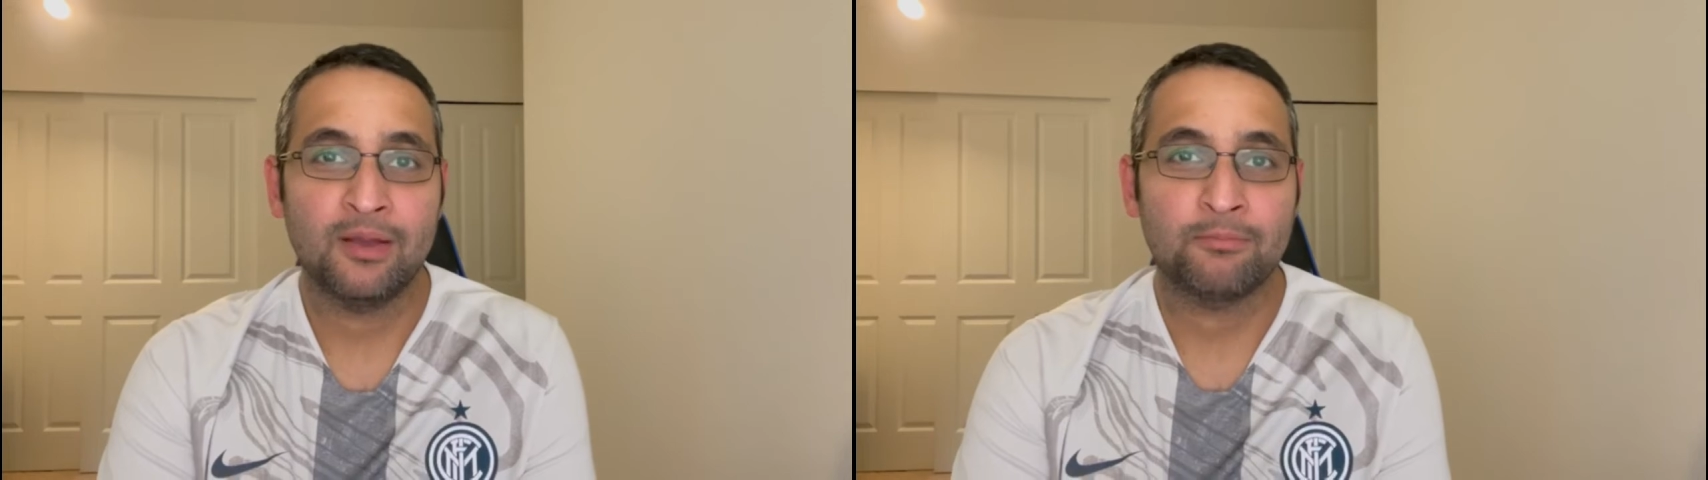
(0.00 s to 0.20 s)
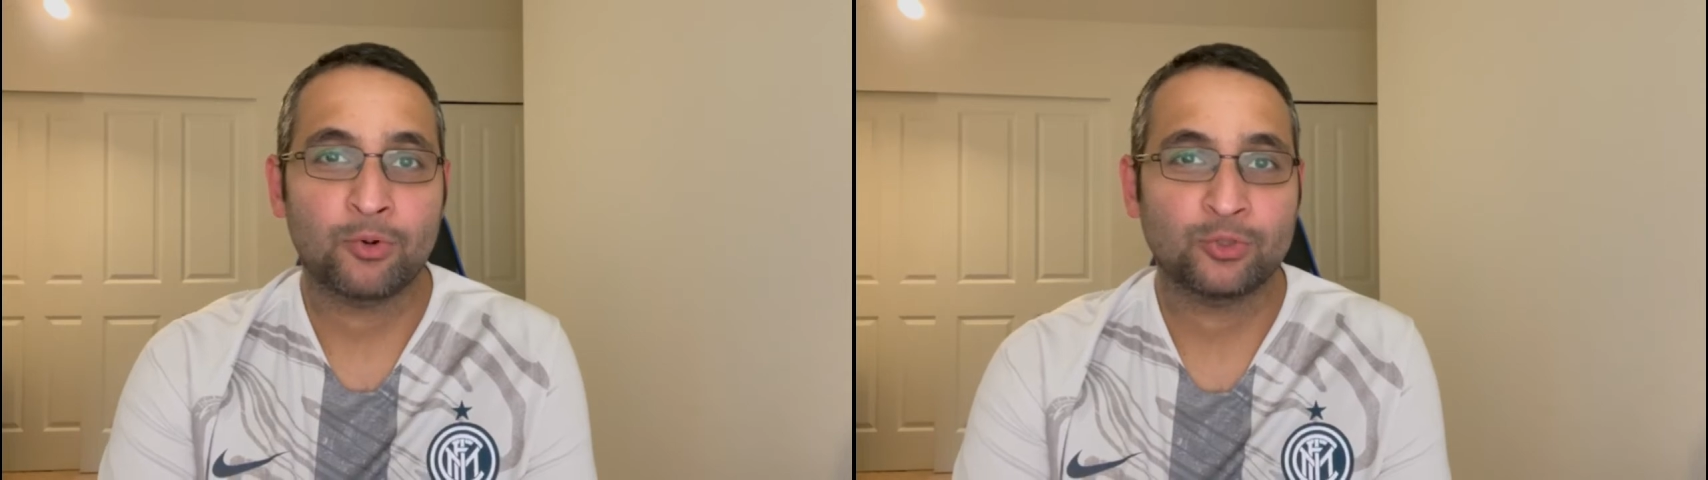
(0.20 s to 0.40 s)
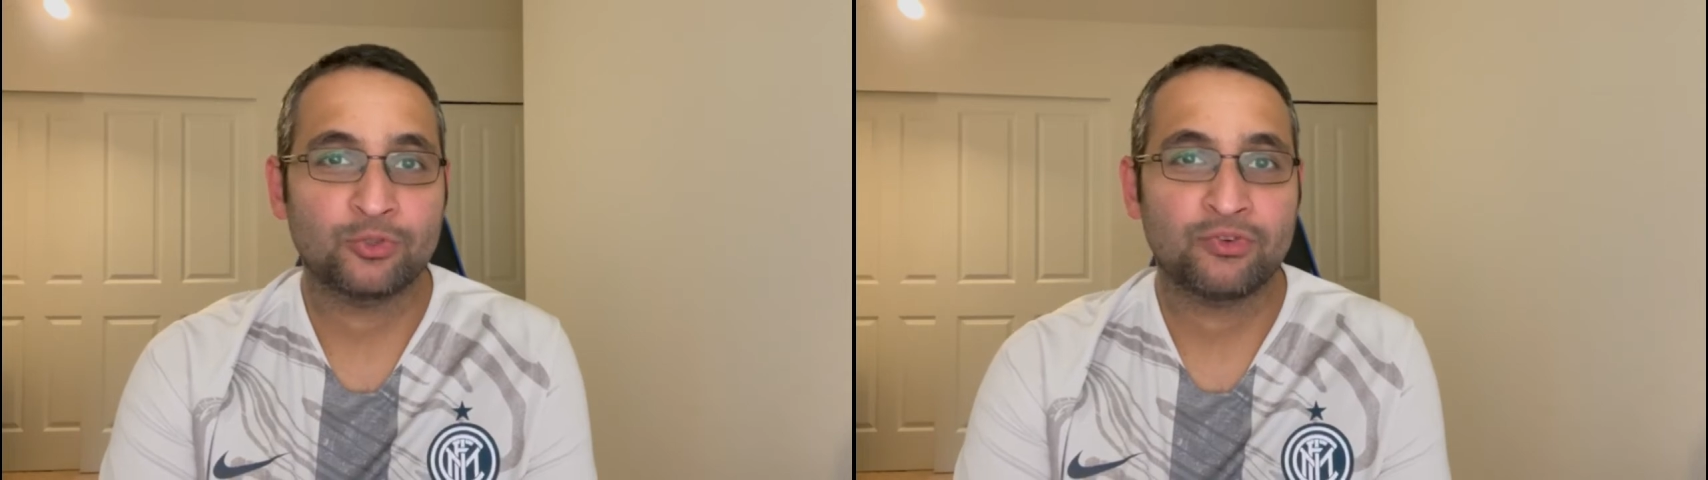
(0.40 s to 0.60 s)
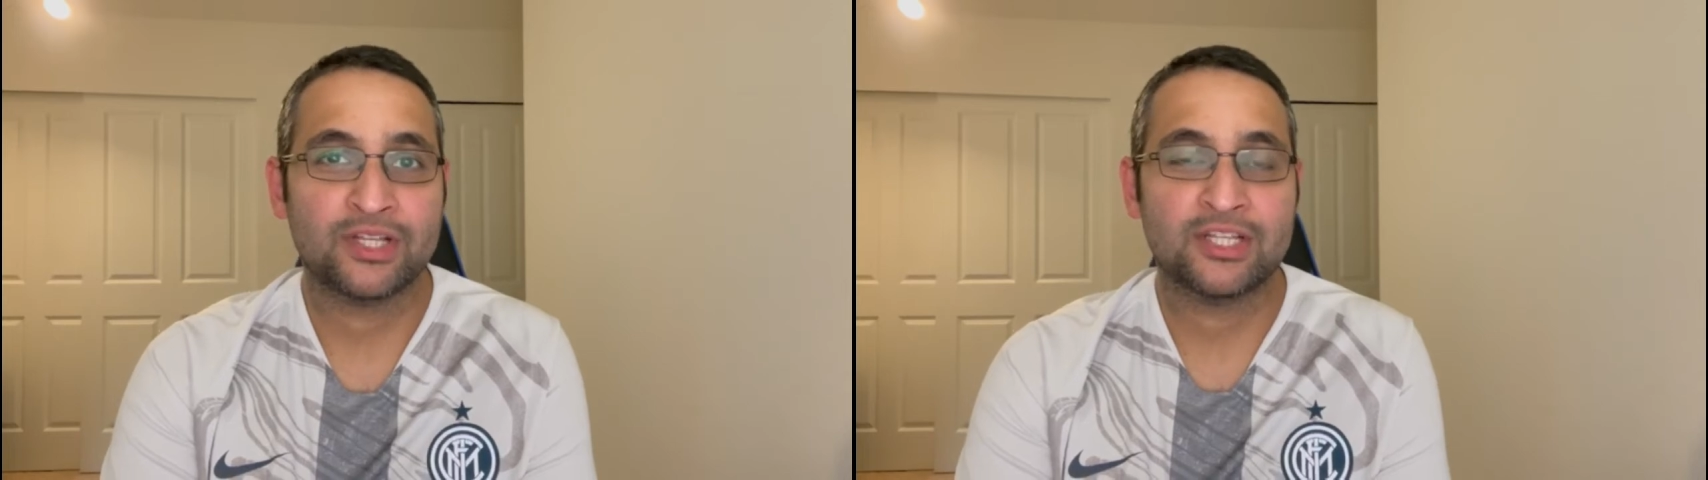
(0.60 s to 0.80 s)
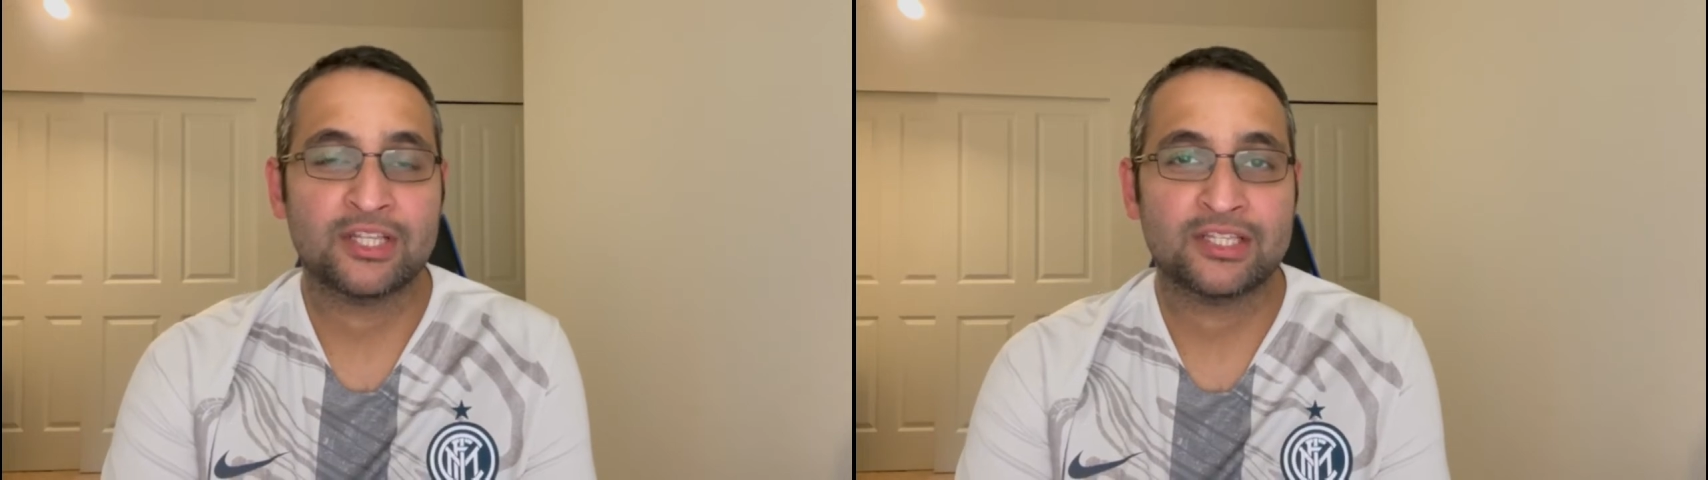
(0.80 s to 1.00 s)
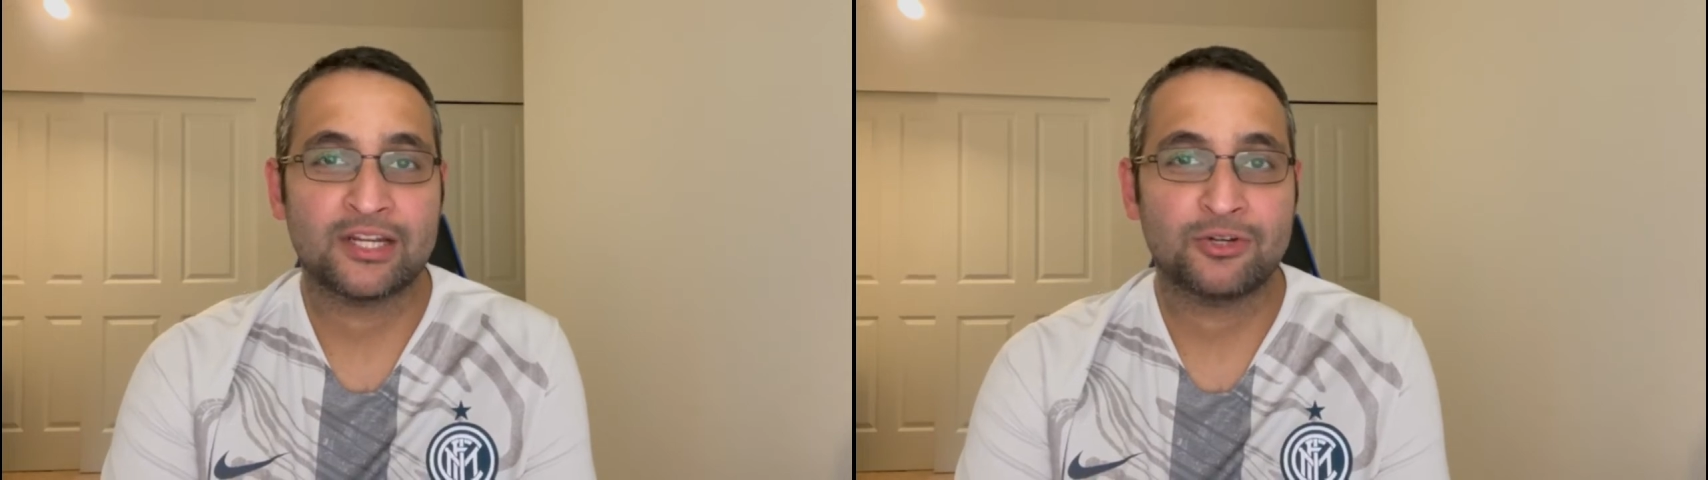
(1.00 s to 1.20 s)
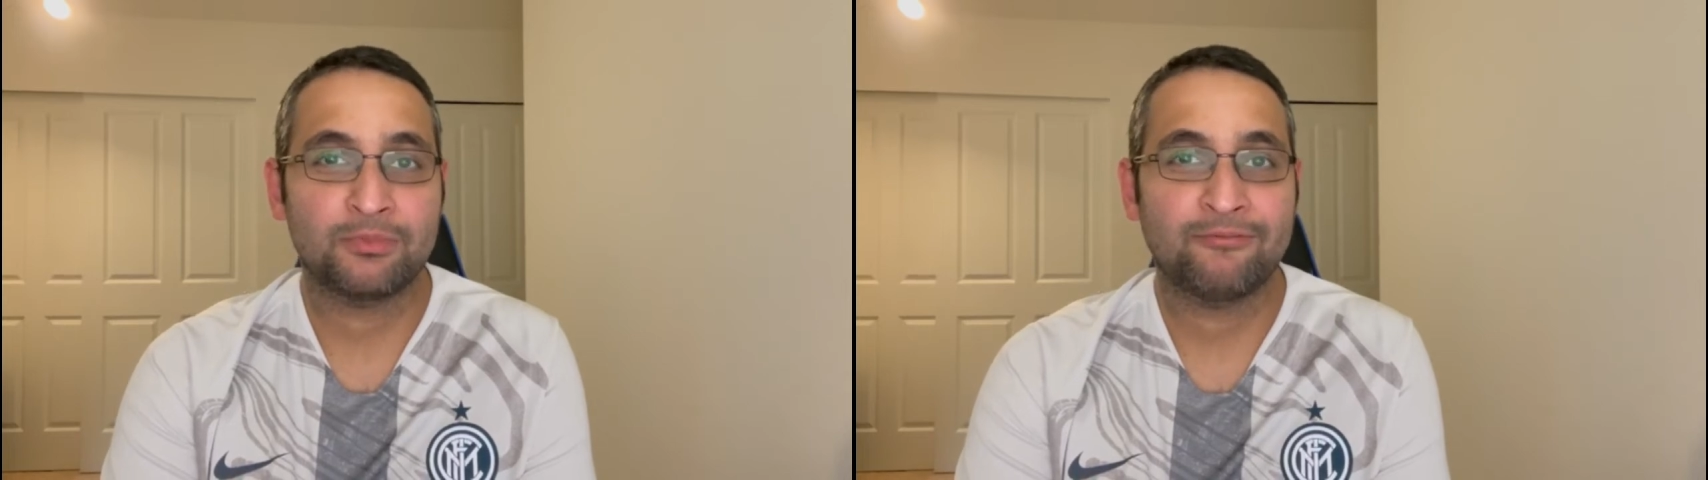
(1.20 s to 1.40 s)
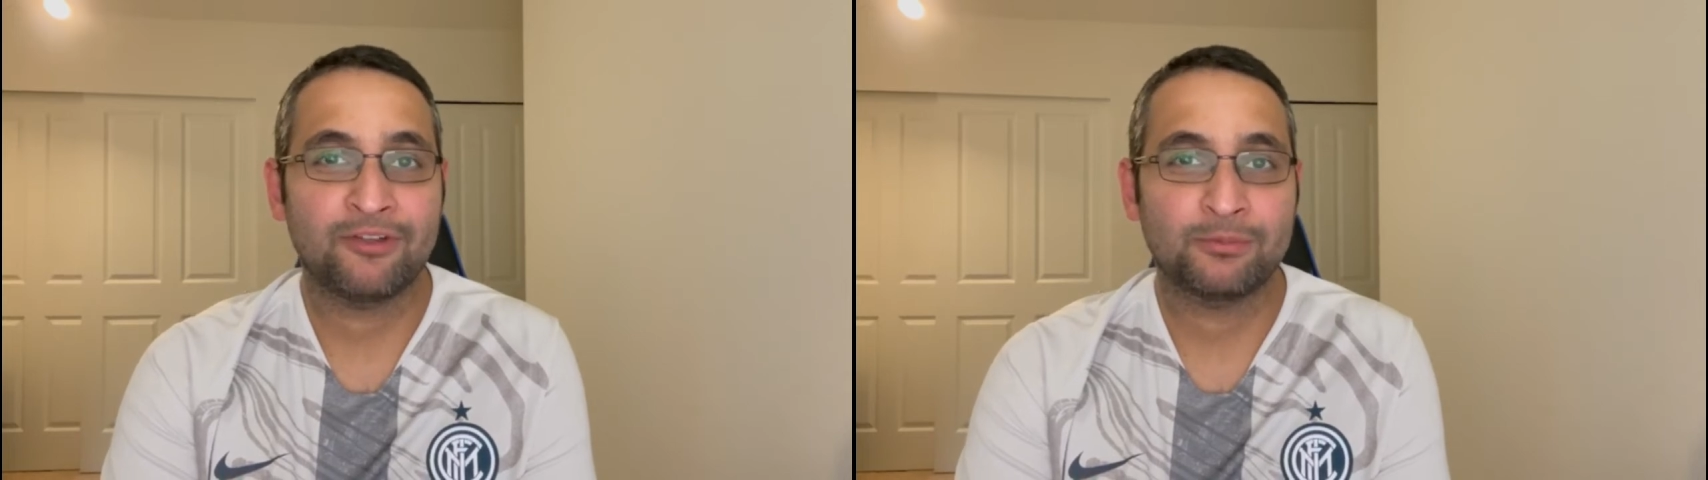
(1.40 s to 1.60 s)
Brozovic in the center
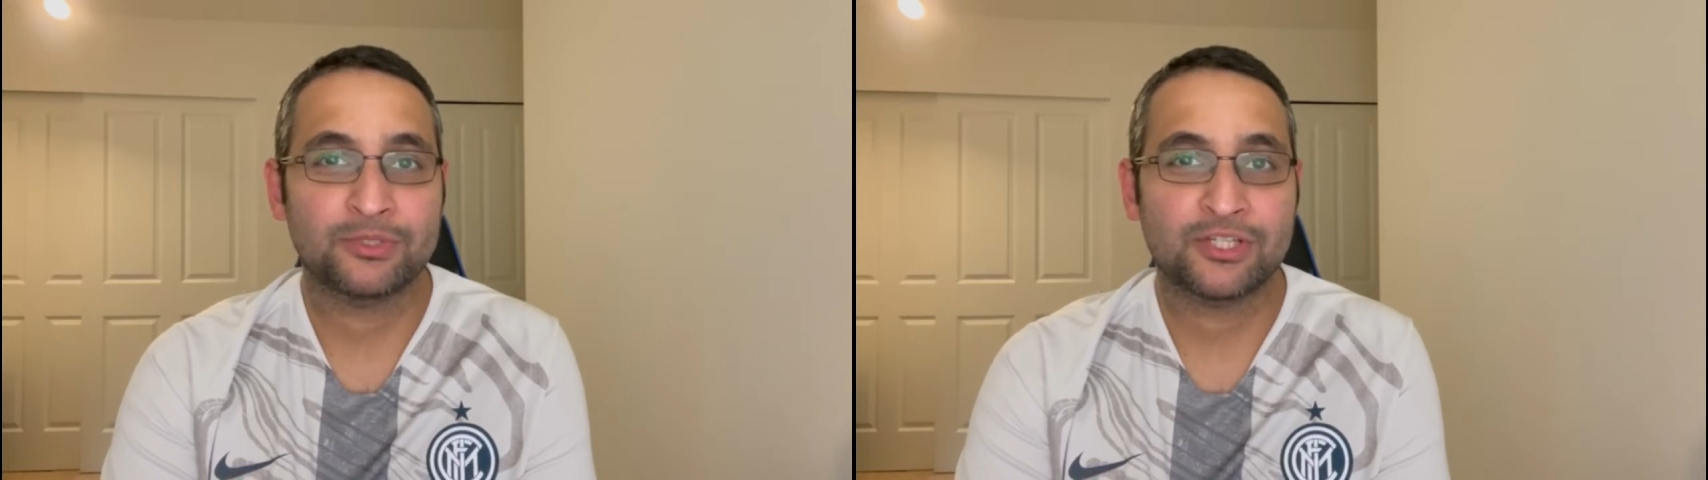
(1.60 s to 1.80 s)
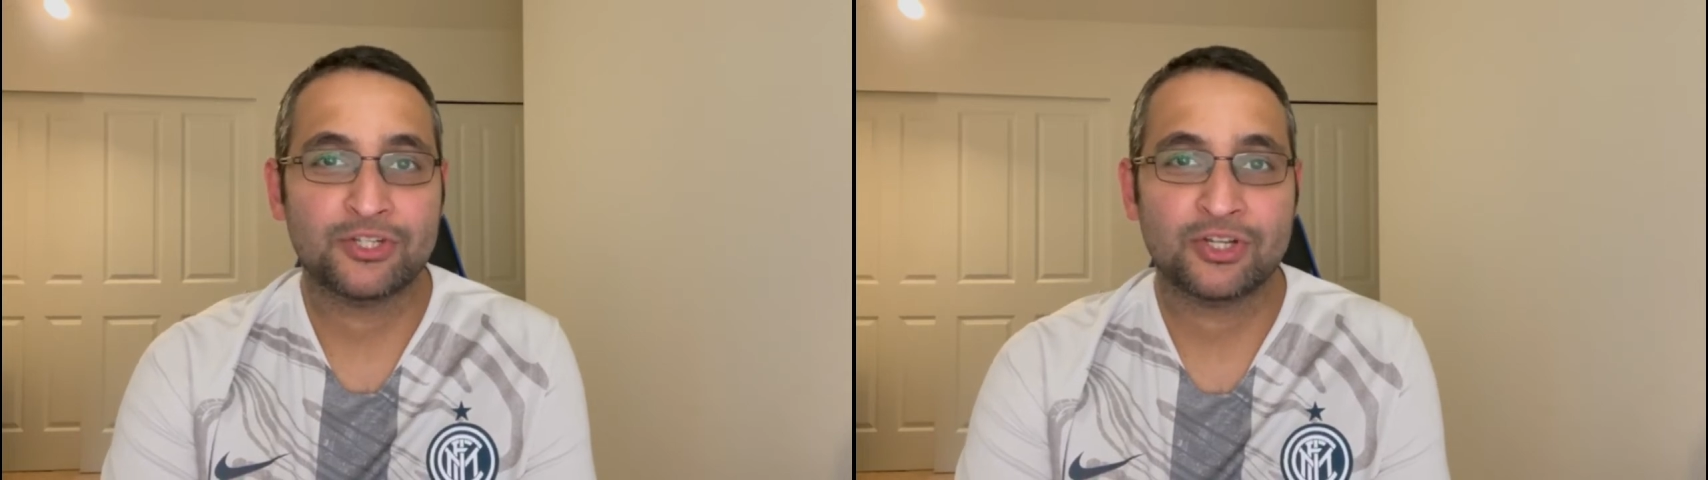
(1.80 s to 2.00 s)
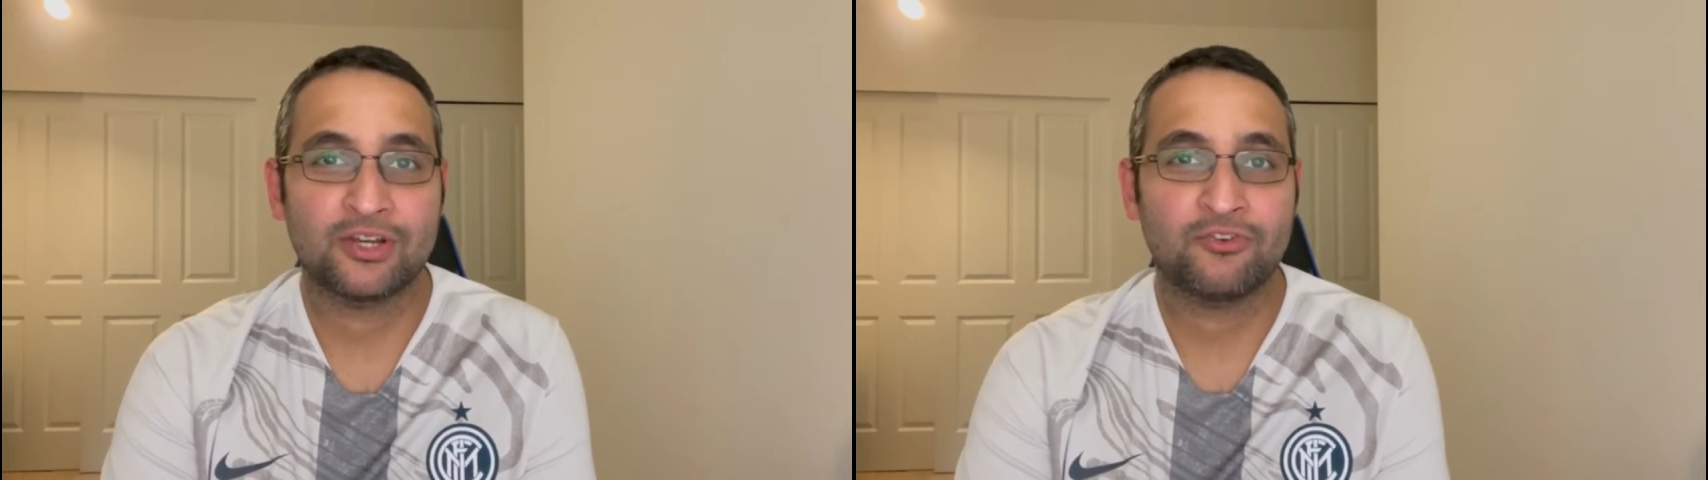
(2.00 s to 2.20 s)
midfield position,